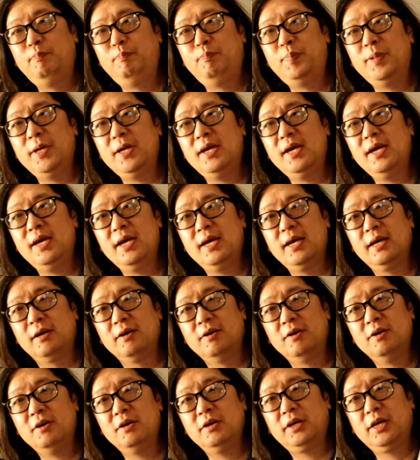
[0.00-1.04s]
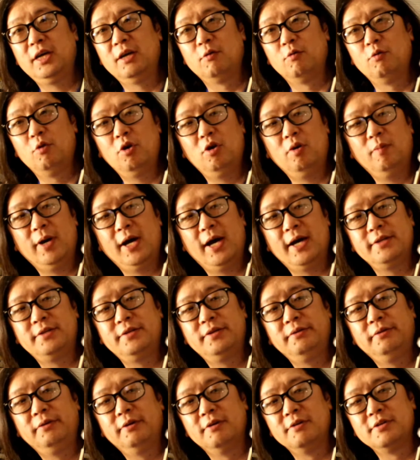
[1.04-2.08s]
big honkin' robot
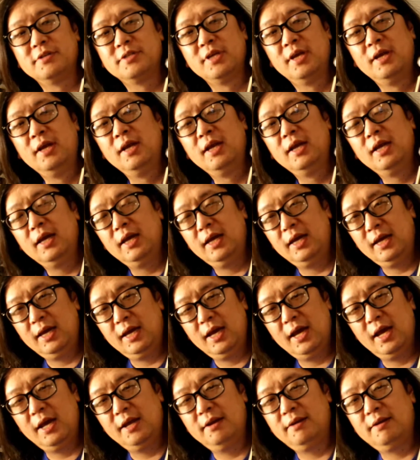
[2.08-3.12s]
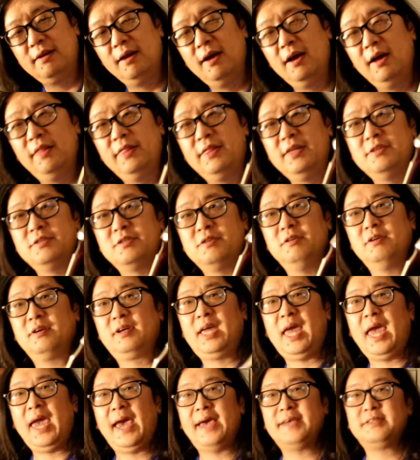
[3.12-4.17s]
tuners, and these are
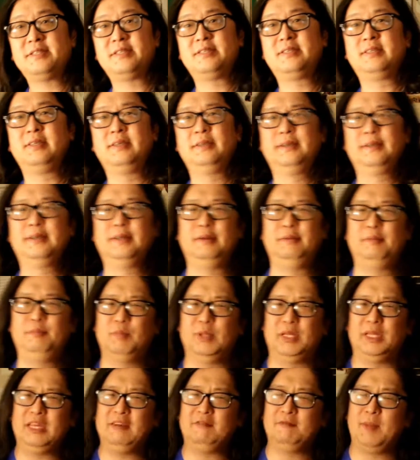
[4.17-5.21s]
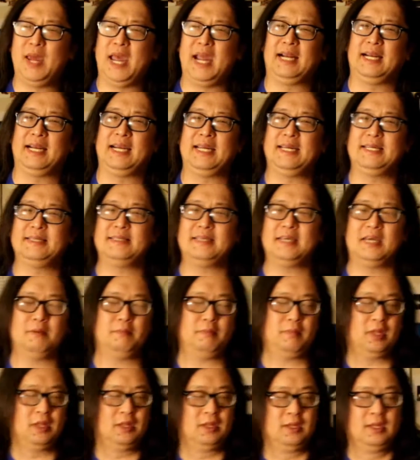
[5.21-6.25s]
cast, I believe,
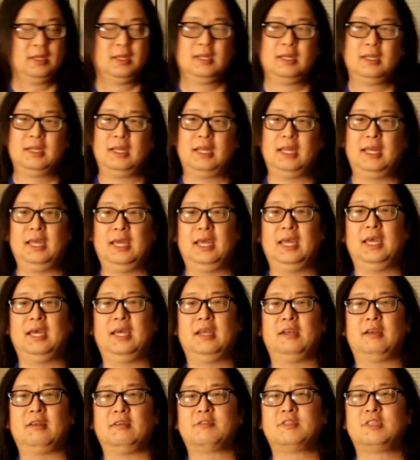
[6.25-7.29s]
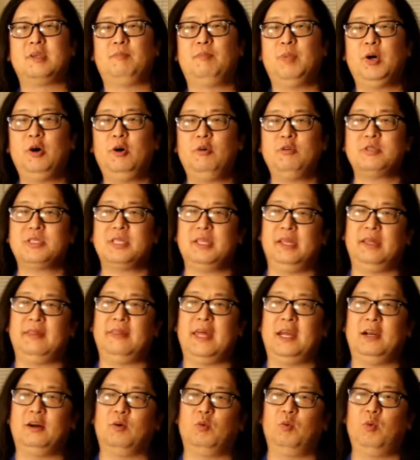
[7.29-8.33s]
magnesium. And supposedly
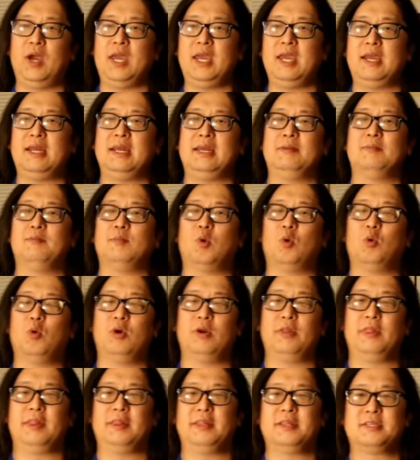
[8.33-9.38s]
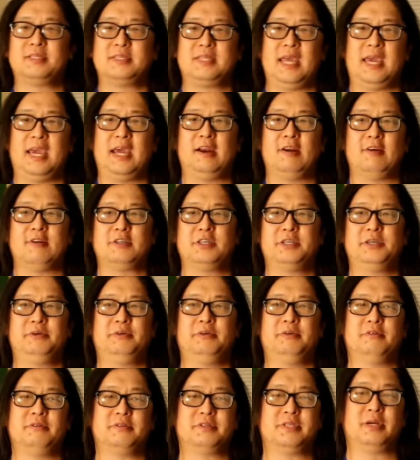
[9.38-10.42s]
they don't weigh any more than the standard
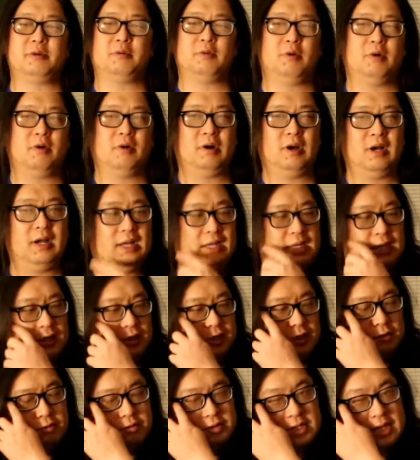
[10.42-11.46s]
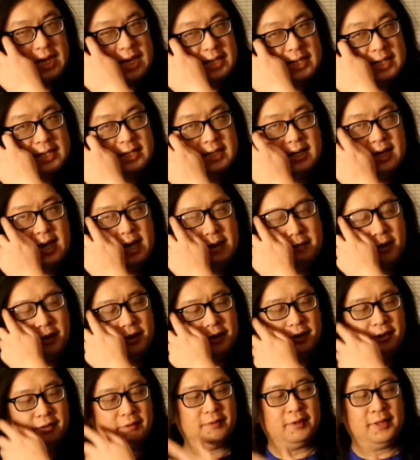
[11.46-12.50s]
tuners that were in use at the time,
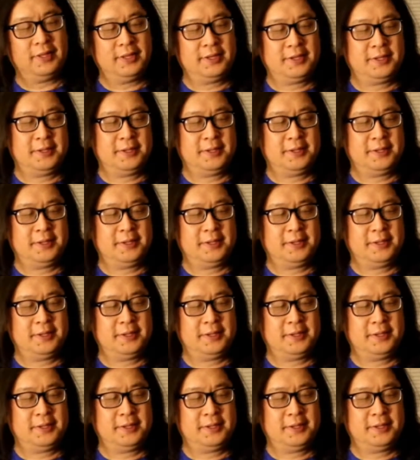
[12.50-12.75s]
although